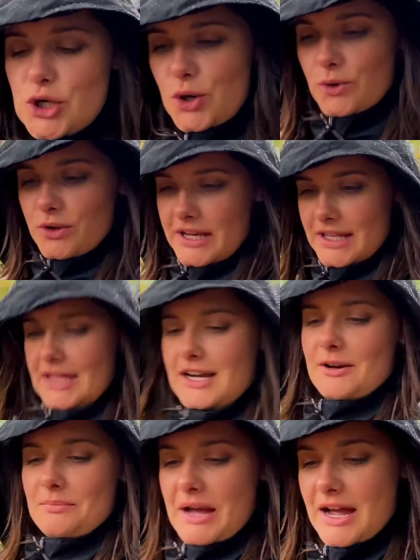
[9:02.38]
total, like there
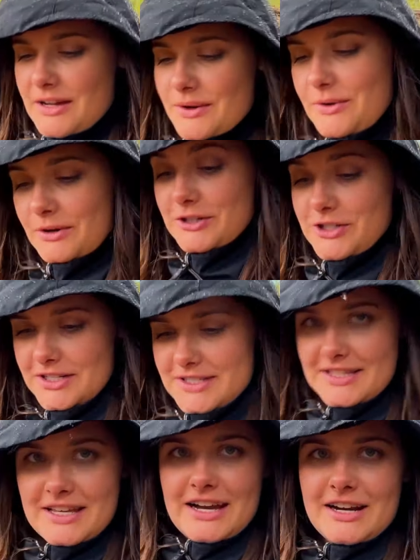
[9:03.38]
and back, or
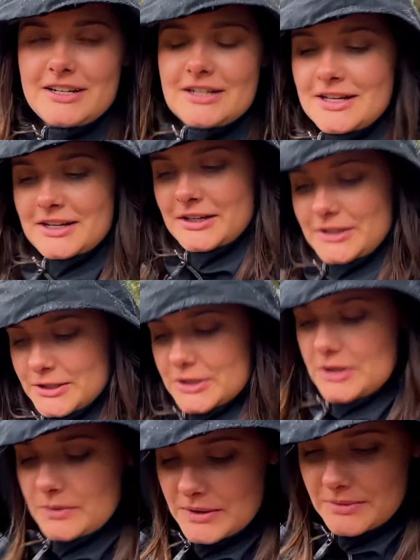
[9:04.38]
just there.
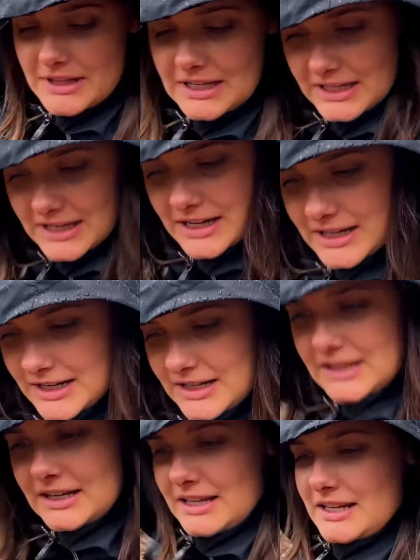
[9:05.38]
So we really
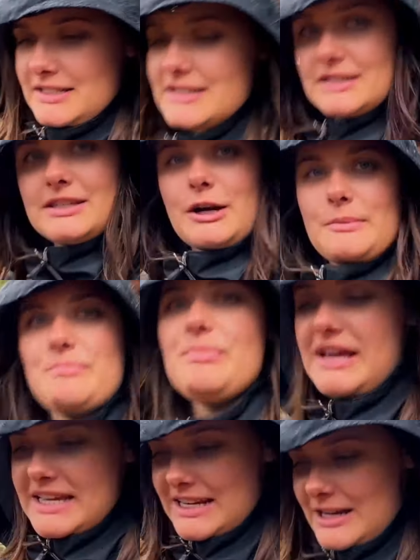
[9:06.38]
need to start
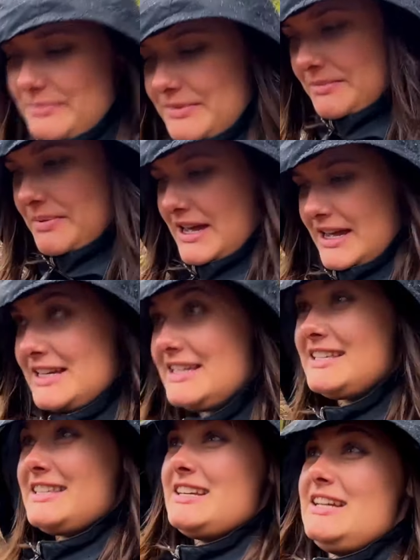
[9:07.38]
picking up the
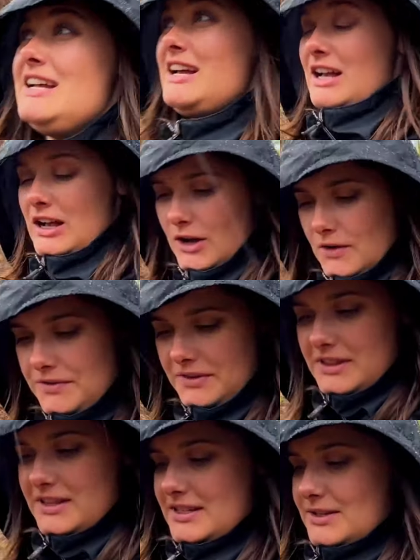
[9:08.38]
pace. Hopefully
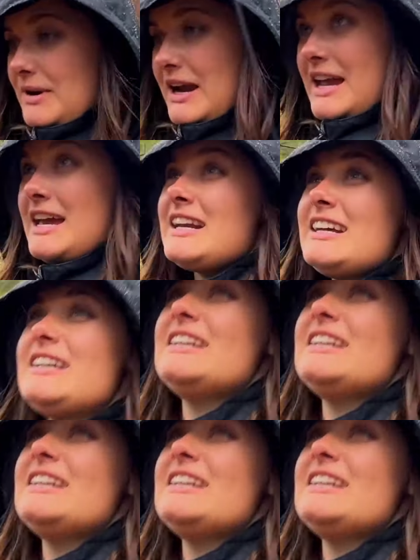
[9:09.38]
this rain